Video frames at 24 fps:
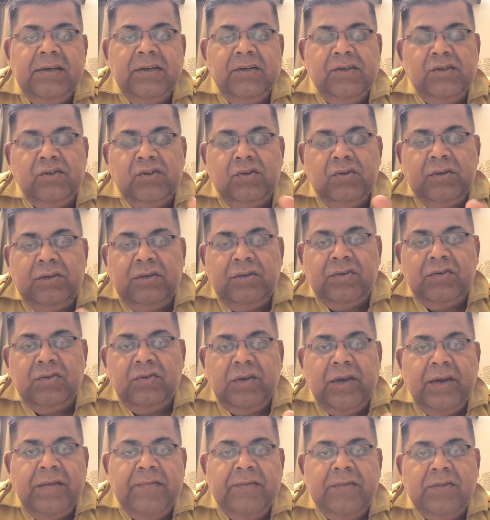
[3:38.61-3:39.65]
So you should
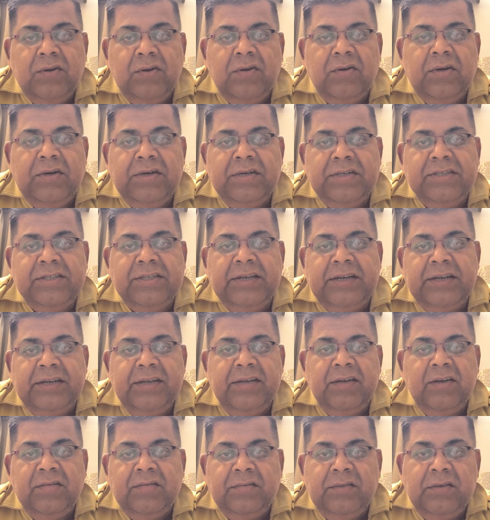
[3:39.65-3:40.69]
have a thorough
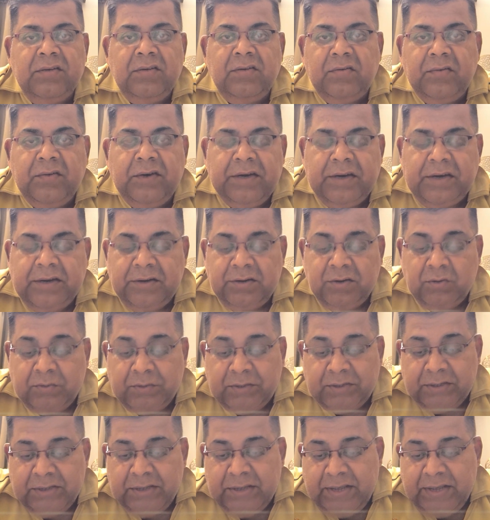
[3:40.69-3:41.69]
understanding of the ovarian tumor.